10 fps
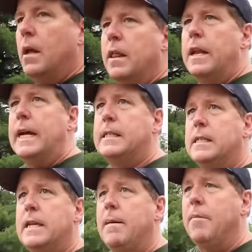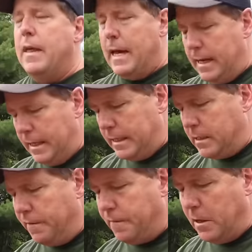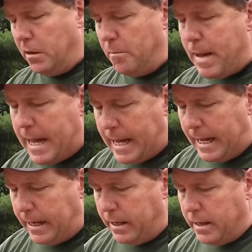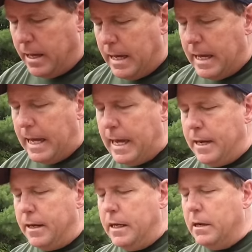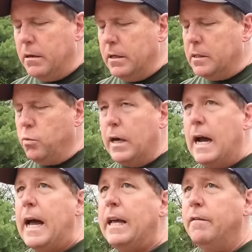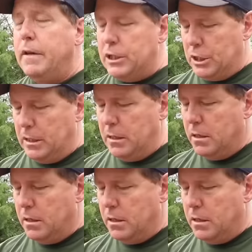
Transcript: The next step then is to fill the bag. And here is what I envision.